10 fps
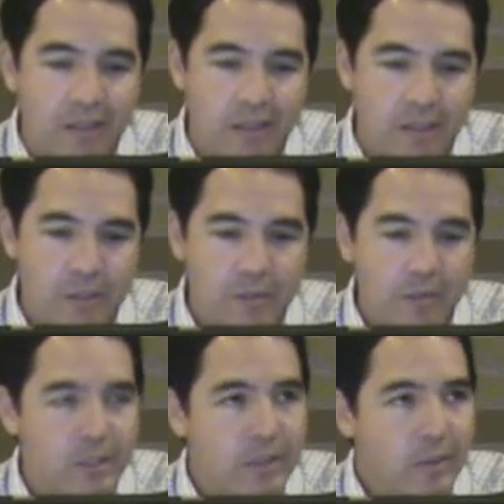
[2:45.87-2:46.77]
Those
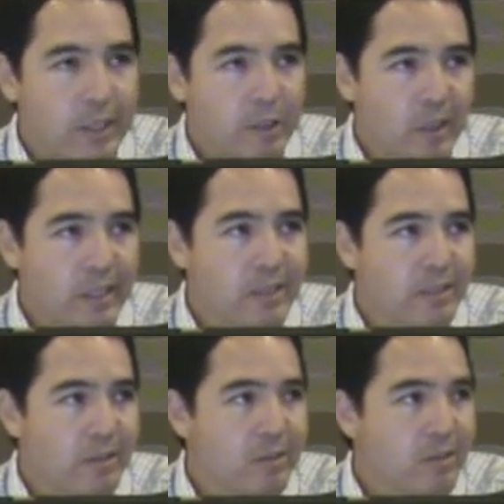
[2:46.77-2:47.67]
first 3 green
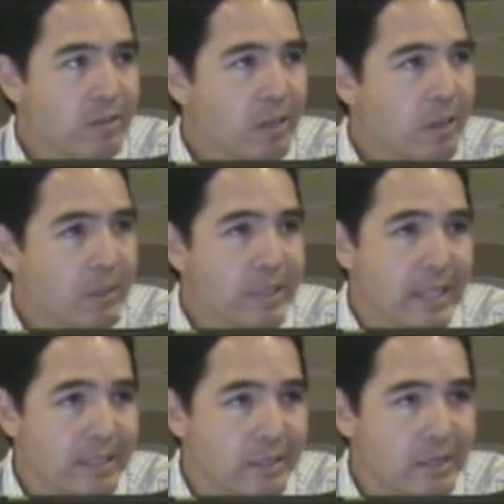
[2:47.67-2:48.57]
circles are
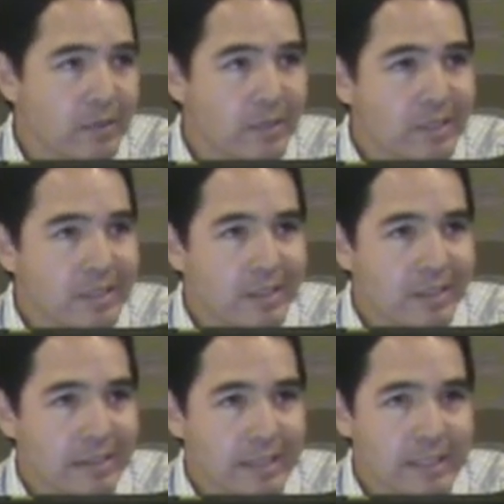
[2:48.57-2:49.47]
Modesto,
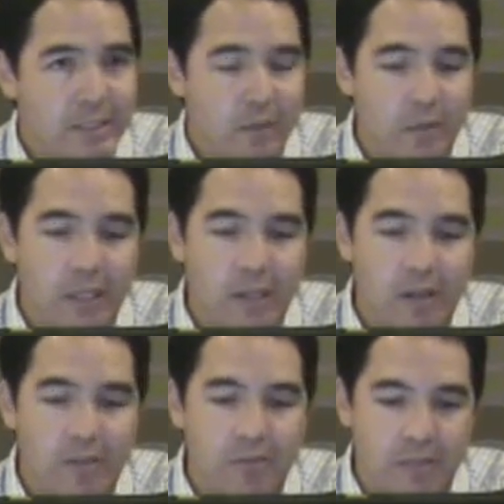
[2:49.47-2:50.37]
the next 3
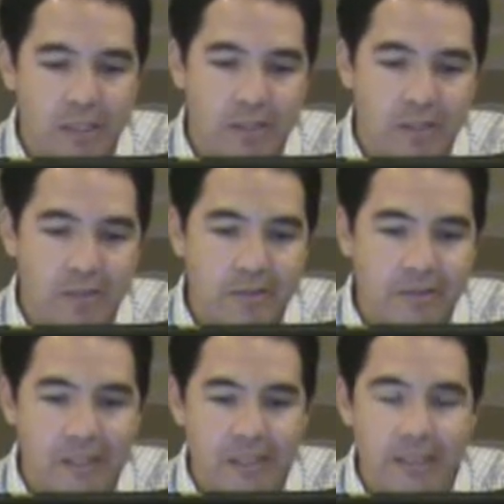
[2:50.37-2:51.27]
are Fresno,
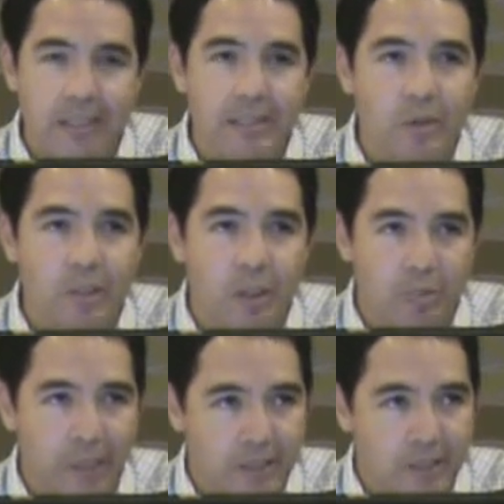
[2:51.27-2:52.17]
and the next 3 are
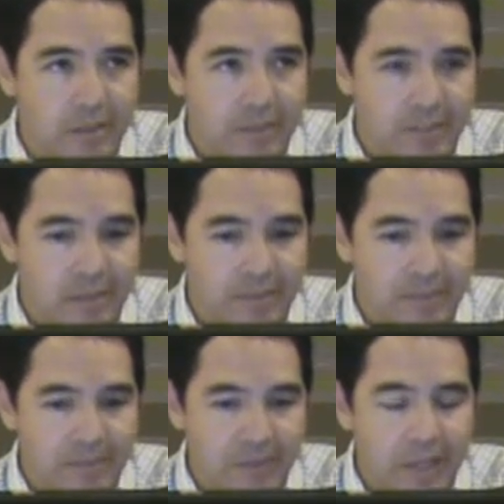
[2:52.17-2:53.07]
Bakersfield.
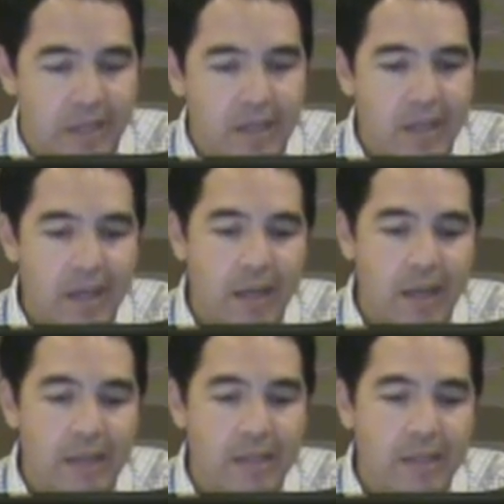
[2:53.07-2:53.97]

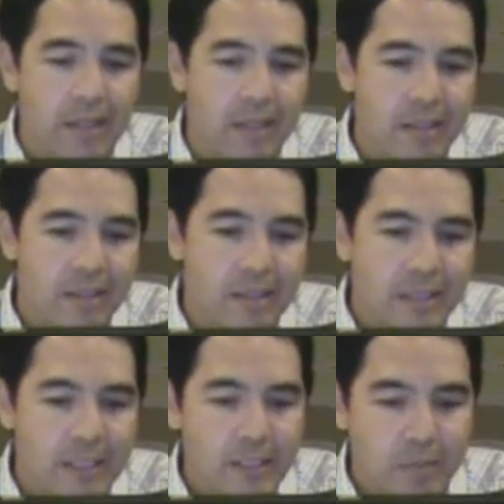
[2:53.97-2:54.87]
And
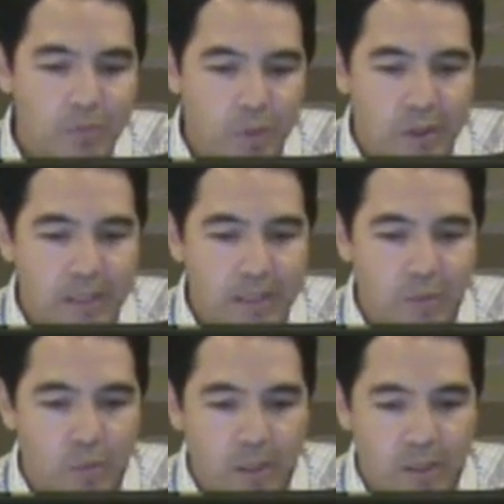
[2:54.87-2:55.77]
each
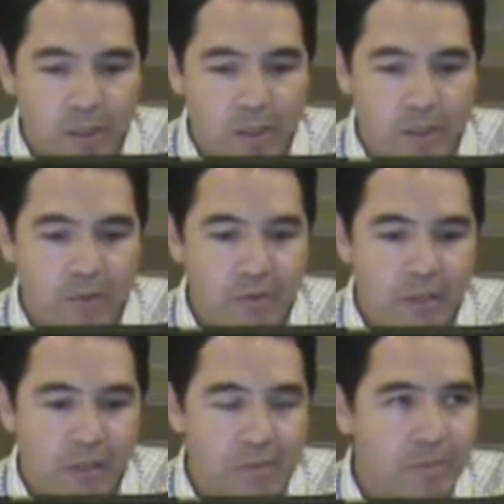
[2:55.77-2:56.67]
progressive one goes
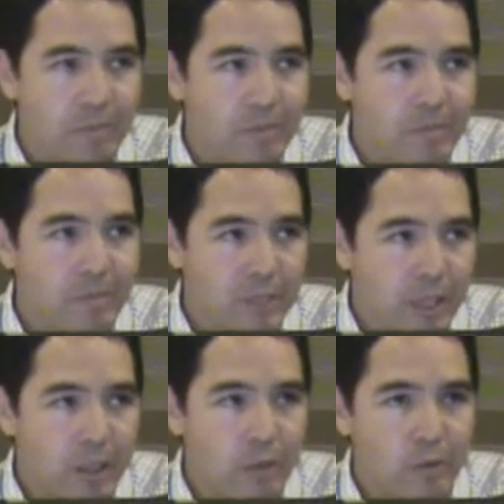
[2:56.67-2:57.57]
from
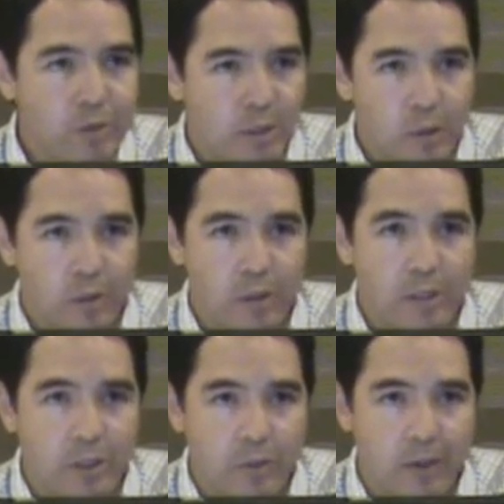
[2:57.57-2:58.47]
yellow to
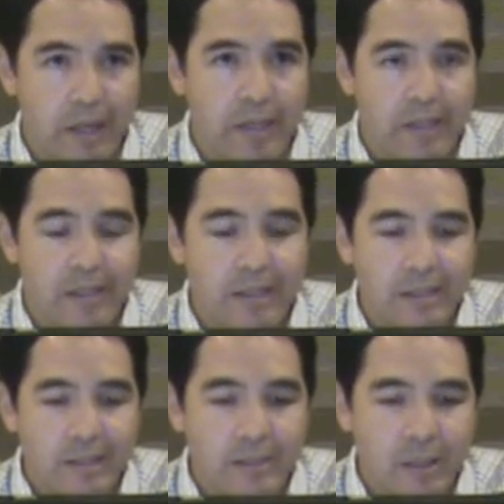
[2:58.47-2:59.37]
orange to red.
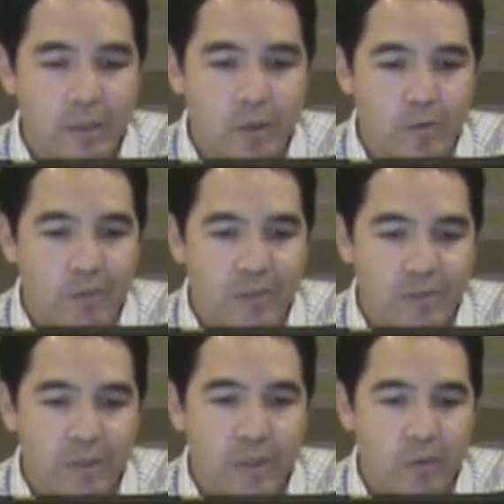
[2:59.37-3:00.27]
So the
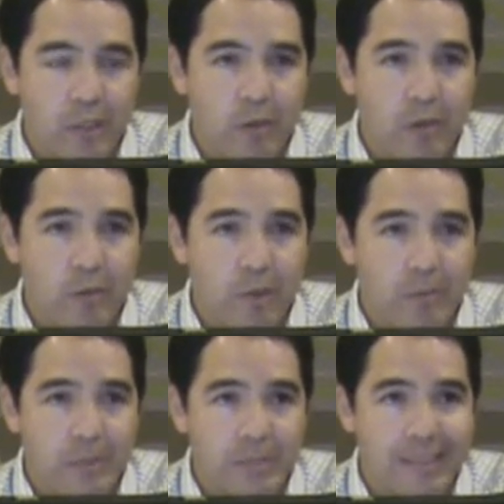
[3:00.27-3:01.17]
first 3 green
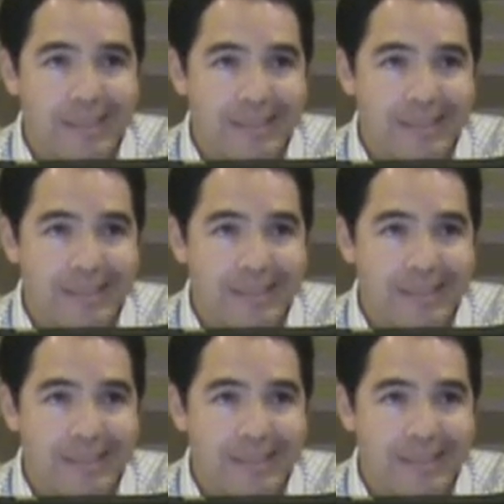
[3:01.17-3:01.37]
represent the